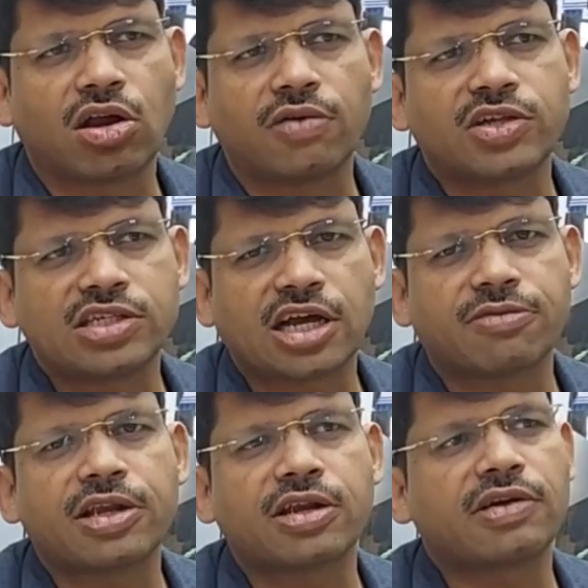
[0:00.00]
All of these
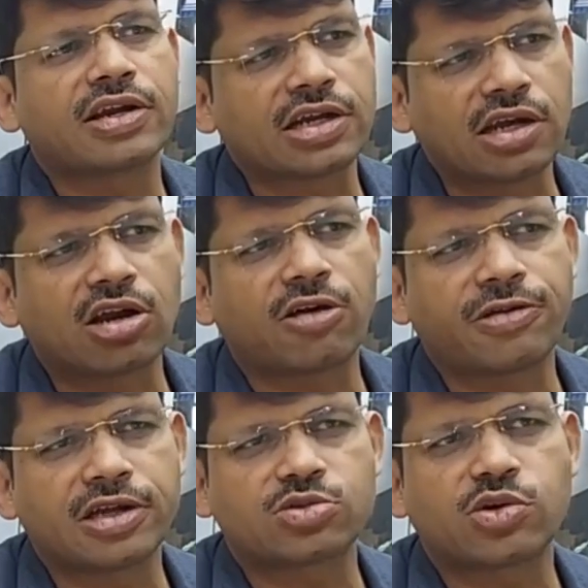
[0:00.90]
have been our regular
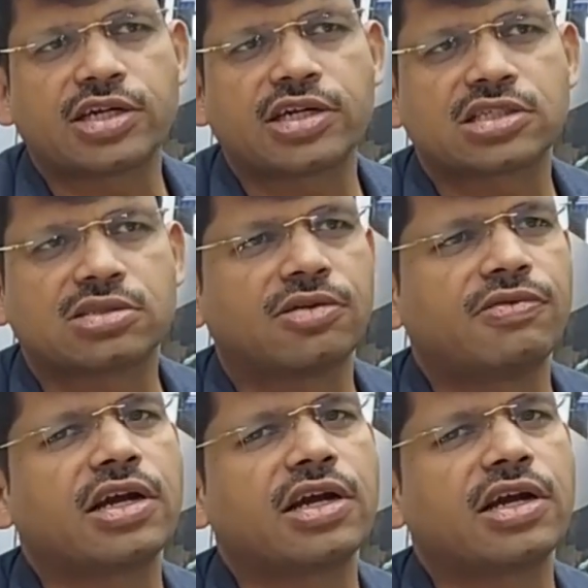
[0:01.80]
offerings to end customer.